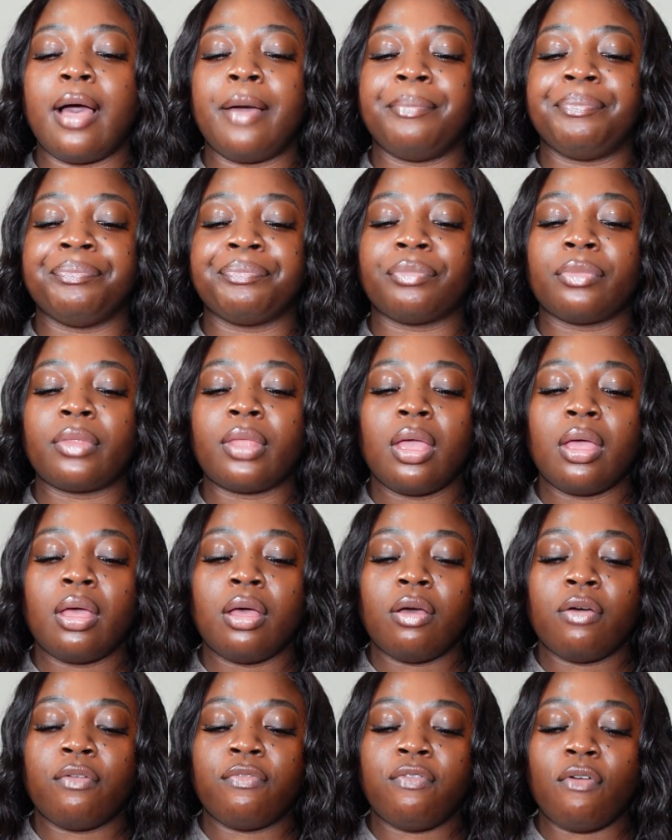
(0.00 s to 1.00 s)

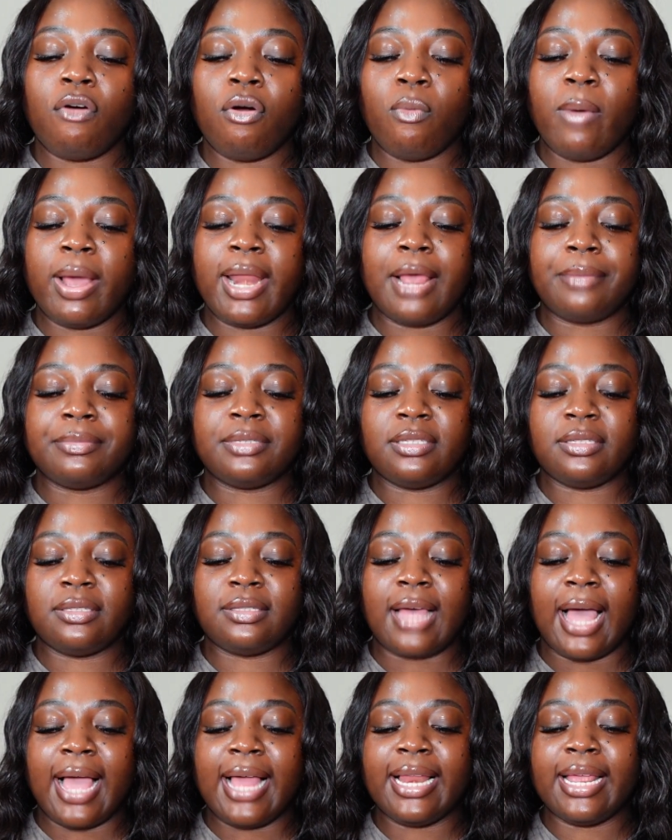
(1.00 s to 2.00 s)
for when I'm
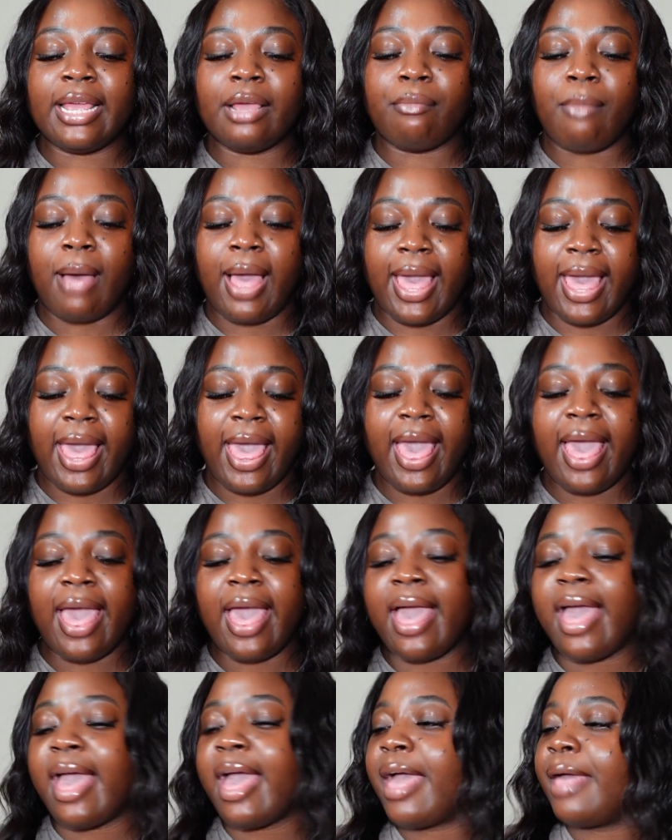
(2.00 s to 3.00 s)
styling my
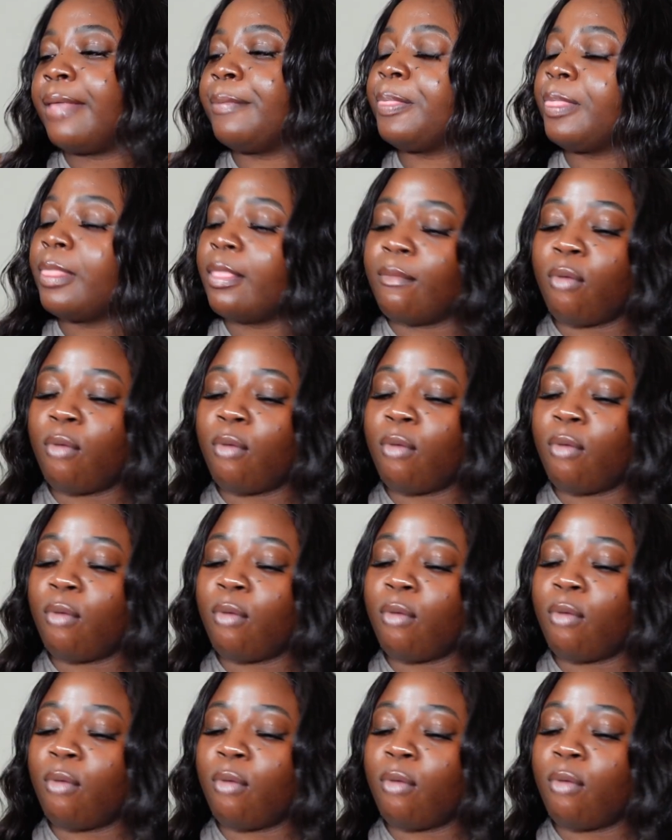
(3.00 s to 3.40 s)
hair.